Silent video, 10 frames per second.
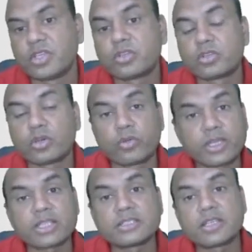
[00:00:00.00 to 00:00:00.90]
So do we
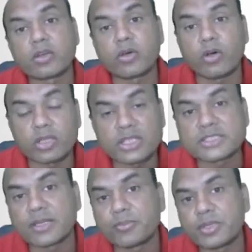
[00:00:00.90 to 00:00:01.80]
consider all the
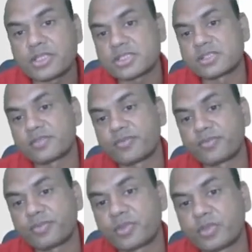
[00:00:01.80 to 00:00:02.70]
samples
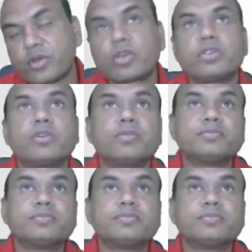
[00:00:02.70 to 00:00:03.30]
or no?